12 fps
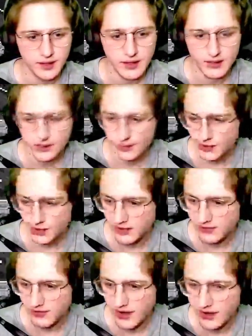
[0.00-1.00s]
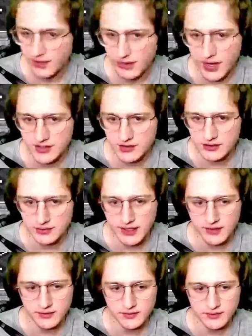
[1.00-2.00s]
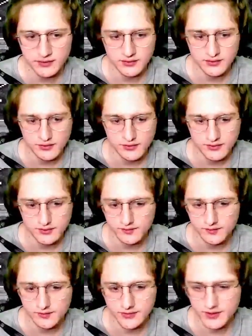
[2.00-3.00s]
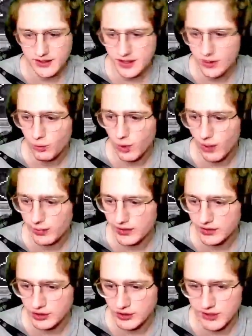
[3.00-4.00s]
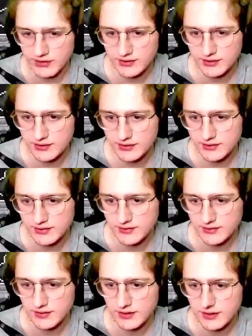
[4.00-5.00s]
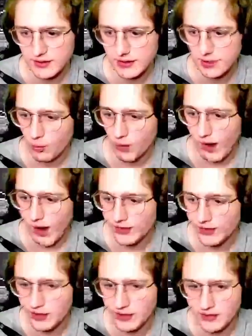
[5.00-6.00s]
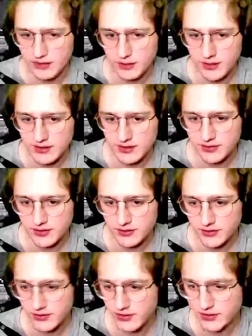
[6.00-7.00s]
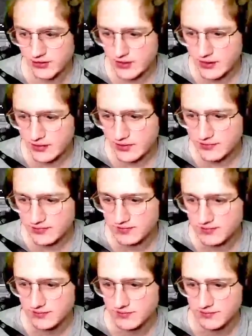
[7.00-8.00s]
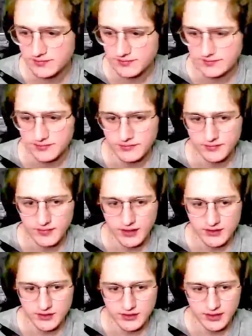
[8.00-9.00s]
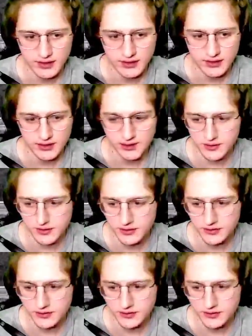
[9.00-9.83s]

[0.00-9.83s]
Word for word: So we're trying to find the boss room now while being chased, while having all these crazy filters on the screen. It's only a little annoying.